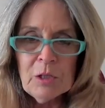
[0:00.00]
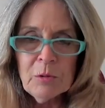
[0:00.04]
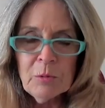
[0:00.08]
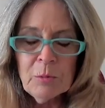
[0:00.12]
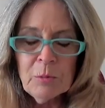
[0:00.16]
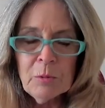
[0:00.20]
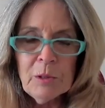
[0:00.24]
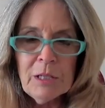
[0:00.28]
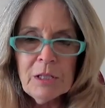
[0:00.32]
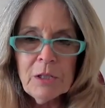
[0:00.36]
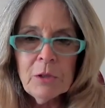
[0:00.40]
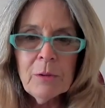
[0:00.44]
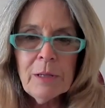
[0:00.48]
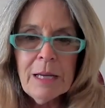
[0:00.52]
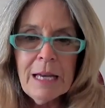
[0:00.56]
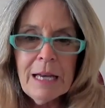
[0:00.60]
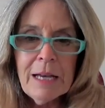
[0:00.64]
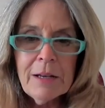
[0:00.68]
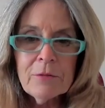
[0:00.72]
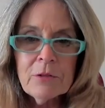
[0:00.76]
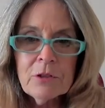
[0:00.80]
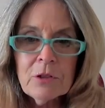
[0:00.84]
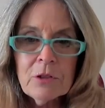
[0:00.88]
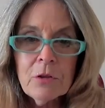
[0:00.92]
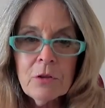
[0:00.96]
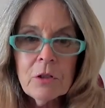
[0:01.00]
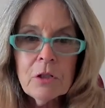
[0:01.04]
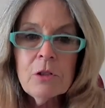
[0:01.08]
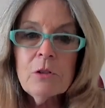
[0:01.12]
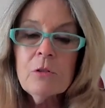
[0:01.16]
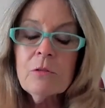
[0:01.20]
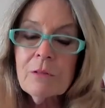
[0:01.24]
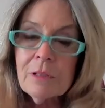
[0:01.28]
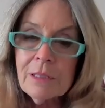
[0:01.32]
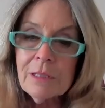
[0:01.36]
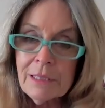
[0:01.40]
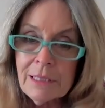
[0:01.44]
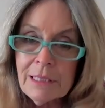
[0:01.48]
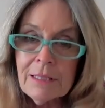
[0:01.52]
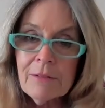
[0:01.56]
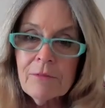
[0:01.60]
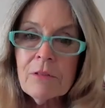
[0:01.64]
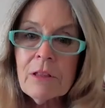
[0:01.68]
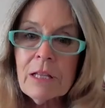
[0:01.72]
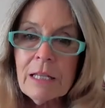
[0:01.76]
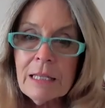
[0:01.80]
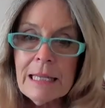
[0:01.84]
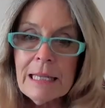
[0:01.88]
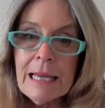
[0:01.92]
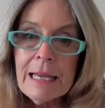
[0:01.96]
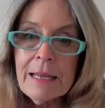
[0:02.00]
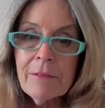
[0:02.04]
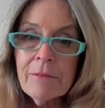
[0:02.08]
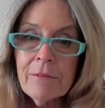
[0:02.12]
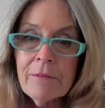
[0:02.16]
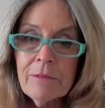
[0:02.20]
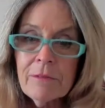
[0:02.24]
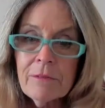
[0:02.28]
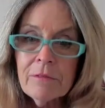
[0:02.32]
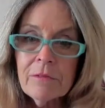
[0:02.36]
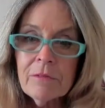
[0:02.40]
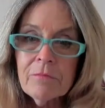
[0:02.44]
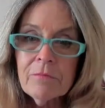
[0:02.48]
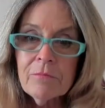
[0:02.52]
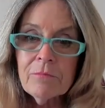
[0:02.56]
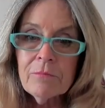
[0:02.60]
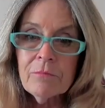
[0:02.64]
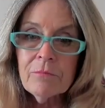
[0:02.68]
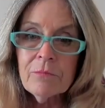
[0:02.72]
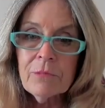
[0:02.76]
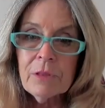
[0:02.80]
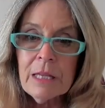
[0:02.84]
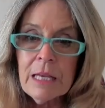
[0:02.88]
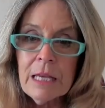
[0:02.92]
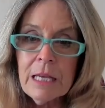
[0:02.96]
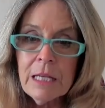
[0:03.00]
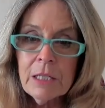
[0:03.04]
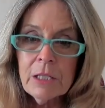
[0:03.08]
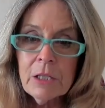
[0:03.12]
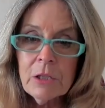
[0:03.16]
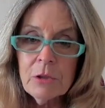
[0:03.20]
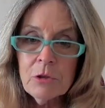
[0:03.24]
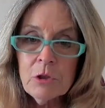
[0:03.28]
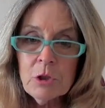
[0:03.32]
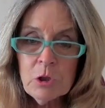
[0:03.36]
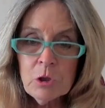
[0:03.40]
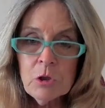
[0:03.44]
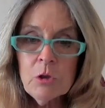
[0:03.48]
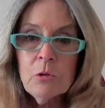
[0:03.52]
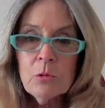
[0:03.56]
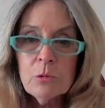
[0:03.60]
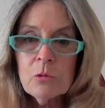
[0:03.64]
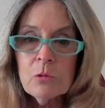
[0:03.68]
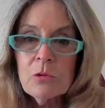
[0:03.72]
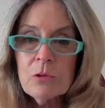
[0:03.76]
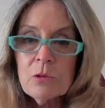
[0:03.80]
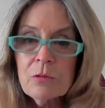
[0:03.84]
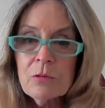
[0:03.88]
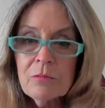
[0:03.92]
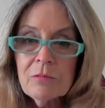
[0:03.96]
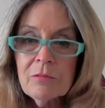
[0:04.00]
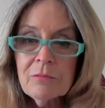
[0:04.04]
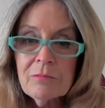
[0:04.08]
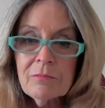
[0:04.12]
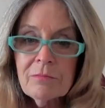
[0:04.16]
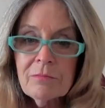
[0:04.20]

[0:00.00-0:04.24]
what you have so that you can live the life that you choose.